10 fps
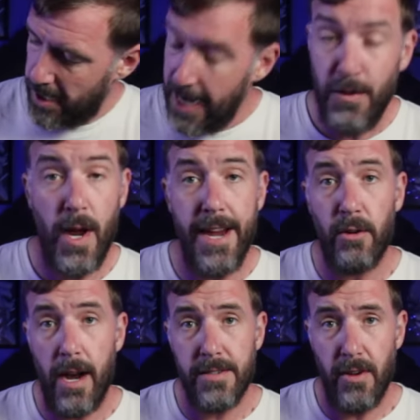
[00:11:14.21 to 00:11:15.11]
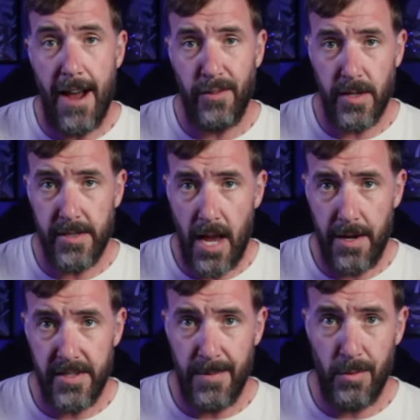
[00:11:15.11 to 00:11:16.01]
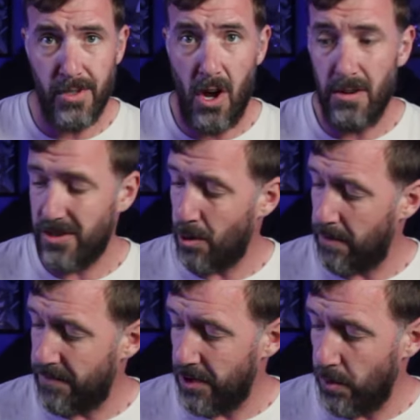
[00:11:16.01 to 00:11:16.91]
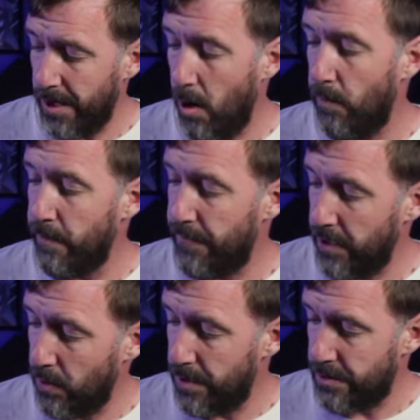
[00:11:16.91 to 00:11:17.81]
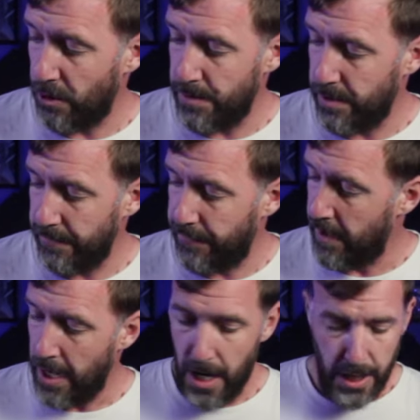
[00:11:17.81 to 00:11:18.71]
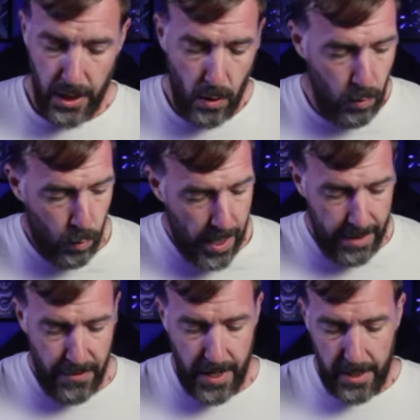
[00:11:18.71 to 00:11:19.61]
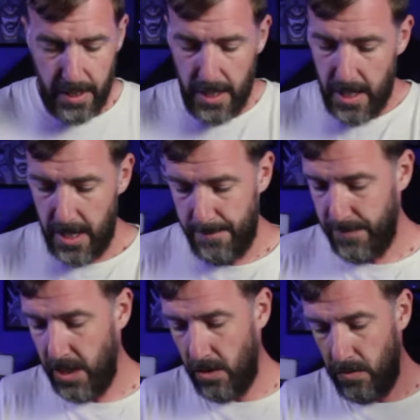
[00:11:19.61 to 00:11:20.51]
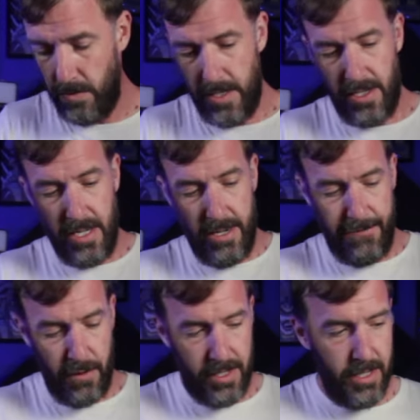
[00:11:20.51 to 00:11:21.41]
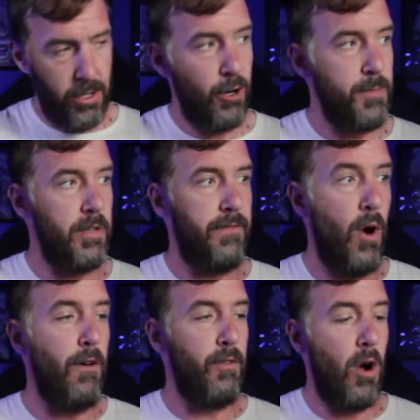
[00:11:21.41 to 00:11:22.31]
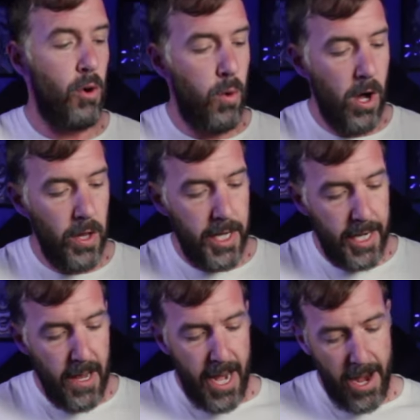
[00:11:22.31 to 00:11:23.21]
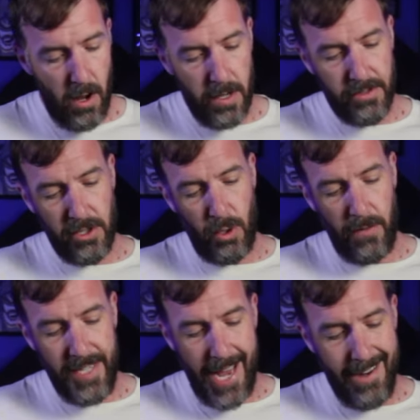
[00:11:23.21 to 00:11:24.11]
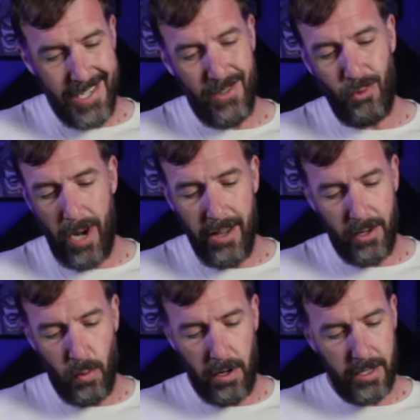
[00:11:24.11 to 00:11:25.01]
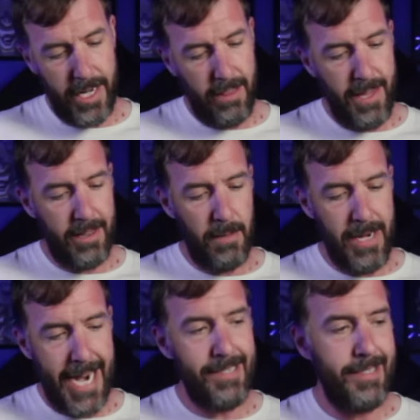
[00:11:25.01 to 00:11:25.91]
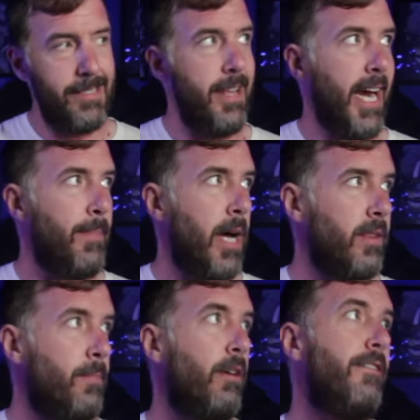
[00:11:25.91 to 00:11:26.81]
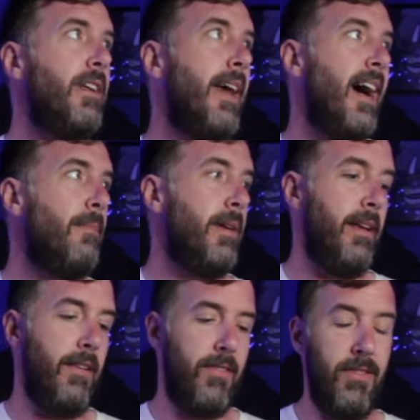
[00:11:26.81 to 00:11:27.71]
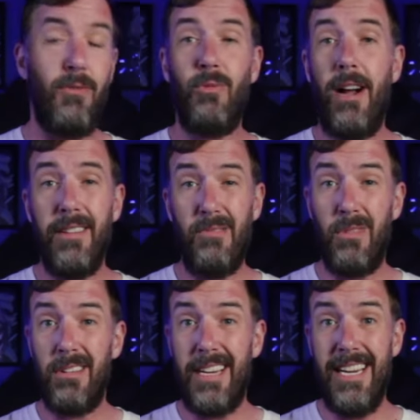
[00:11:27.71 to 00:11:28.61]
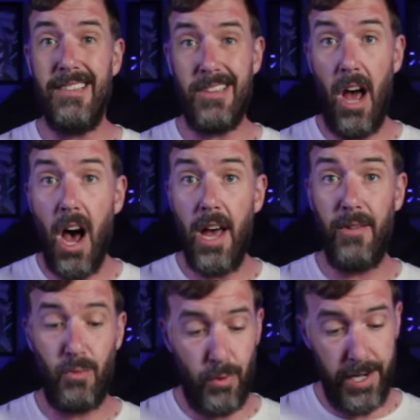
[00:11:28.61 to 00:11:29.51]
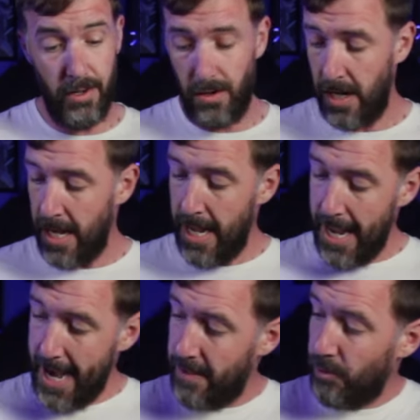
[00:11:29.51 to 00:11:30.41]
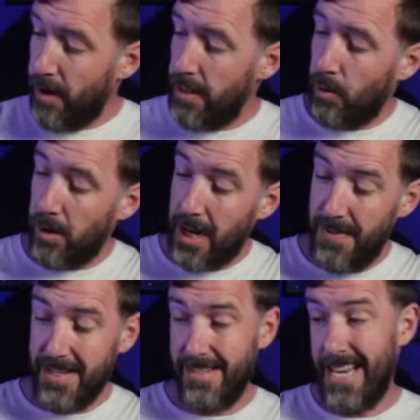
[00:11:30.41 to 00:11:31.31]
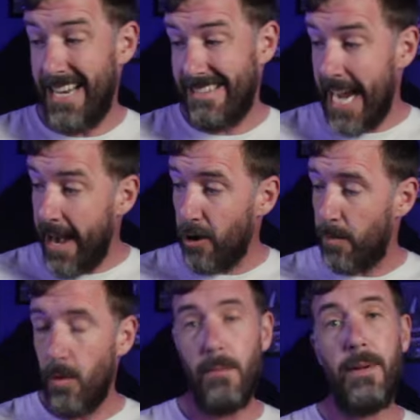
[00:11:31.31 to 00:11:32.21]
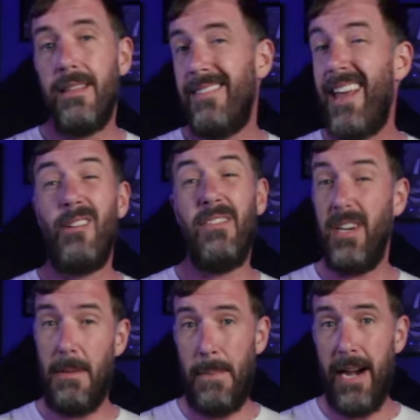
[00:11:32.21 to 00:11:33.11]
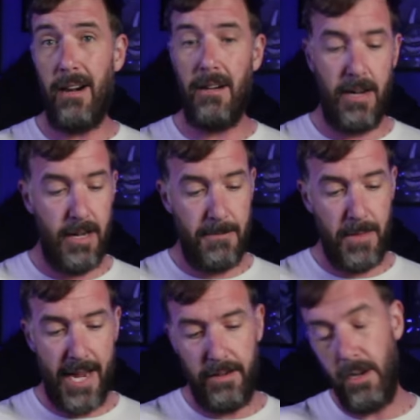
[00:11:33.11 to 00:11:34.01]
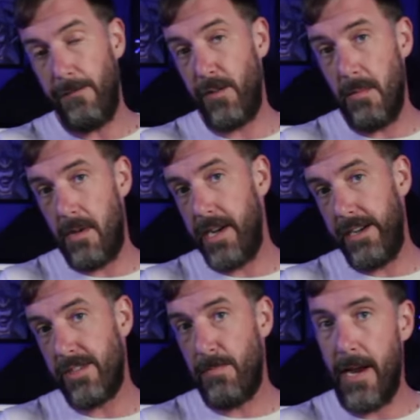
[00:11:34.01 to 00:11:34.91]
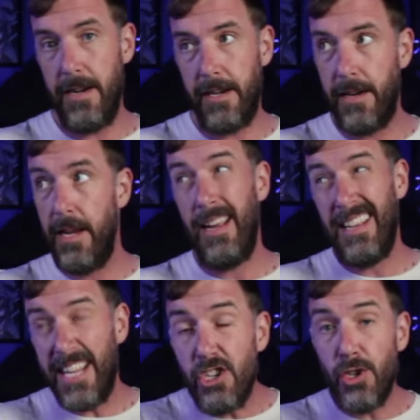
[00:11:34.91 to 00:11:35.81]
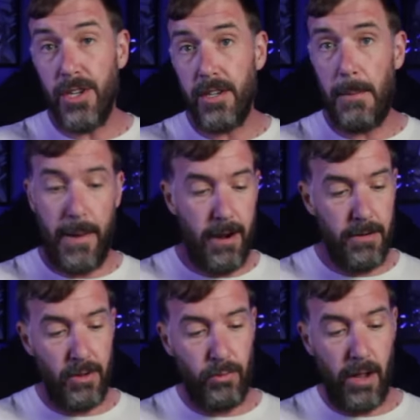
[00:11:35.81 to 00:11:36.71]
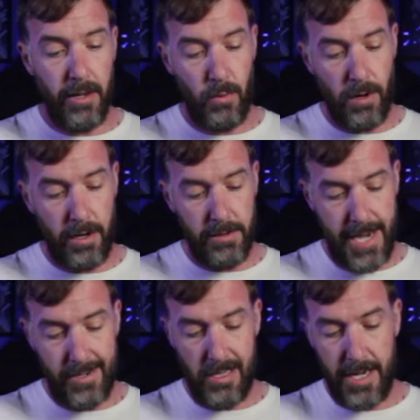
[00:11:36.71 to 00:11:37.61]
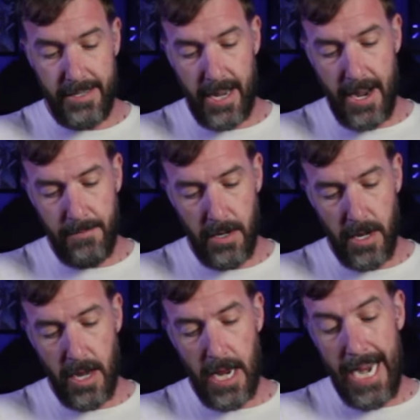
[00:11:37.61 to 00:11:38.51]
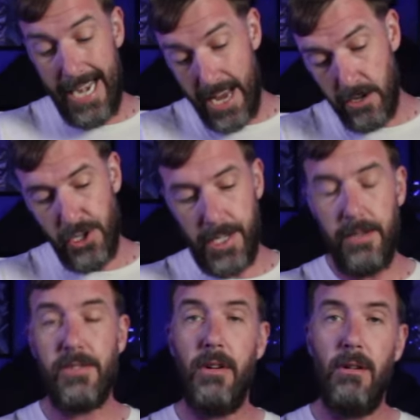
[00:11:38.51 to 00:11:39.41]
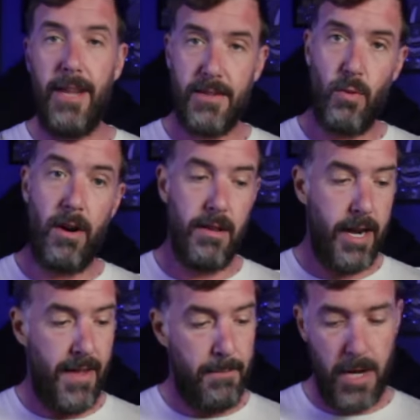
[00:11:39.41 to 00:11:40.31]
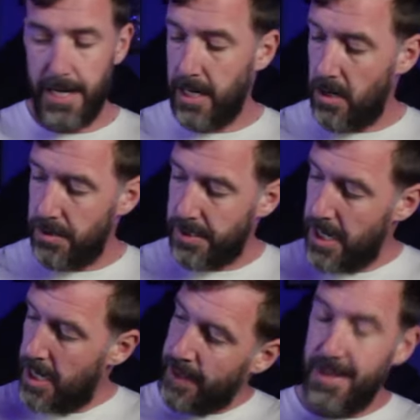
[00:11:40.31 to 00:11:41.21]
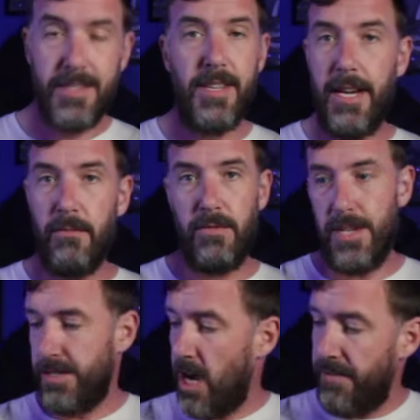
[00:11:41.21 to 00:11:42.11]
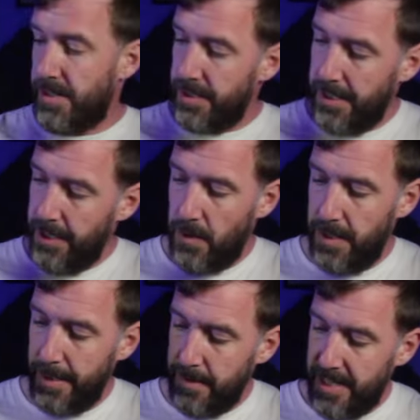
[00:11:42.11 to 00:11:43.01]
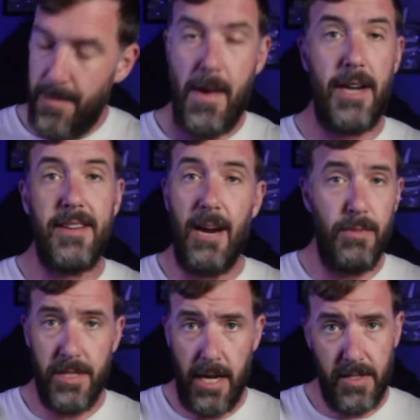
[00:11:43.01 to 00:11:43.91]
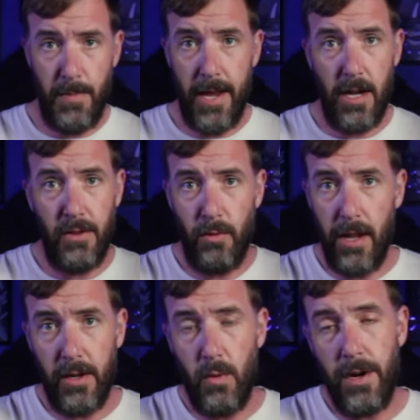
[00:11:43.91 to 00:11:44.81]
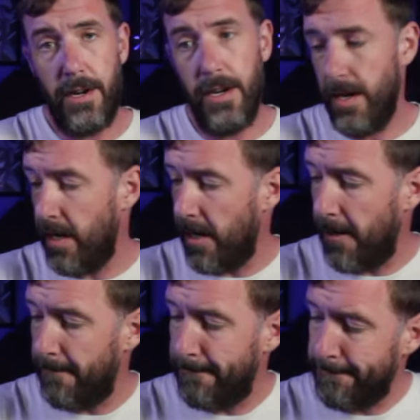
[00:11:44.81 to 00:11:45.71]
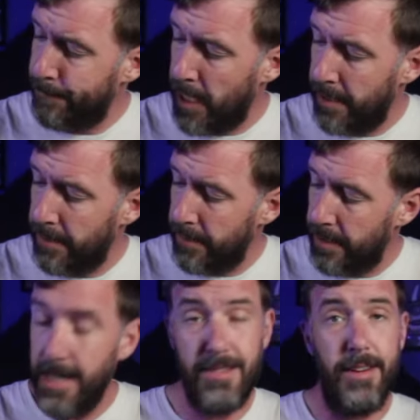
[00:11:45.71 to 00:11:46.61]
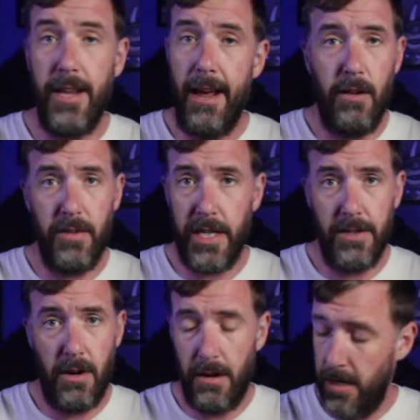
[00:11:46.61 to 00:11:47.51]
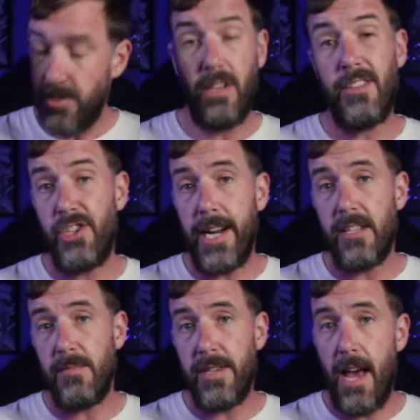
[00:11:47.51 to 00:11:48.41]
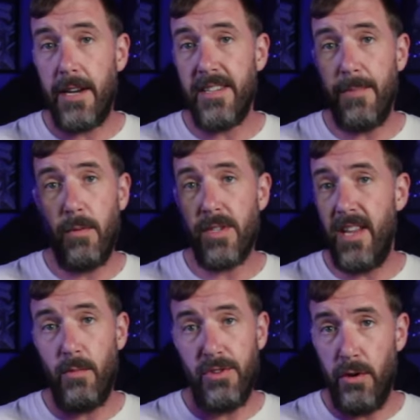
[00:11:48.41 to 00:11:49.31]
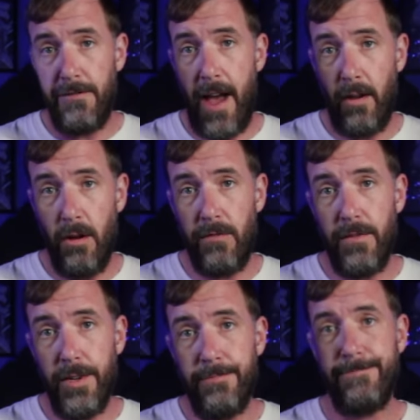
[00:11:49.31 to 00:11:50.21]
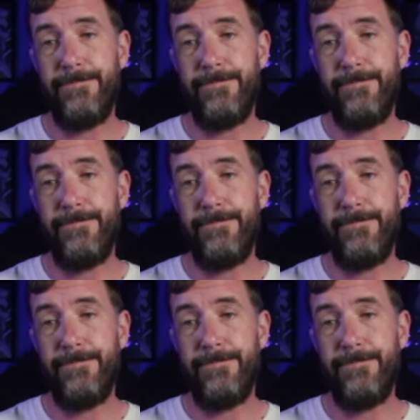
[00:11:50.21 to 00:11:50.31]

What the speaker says: If you hang around till after the sound examples, I'll sort of do an overview in terms of, what I think, is the difference in terms of overall quality. And I'll also sort of get into the relic work. Like I think the nicest thing about the Murphy Lab is the relic work is unreal. And the relic work on this is not terrible, but they don't even compare. And for the money you're spending, they shouldn't compare. The relic work takes a lot of time and energy, so that's where a lot of that money goes. This thing just obviously, the same amount of time was not spent on the relic work, but it's still a hell of a guitar. So let's check out some sound examples and then we'll do a final overview.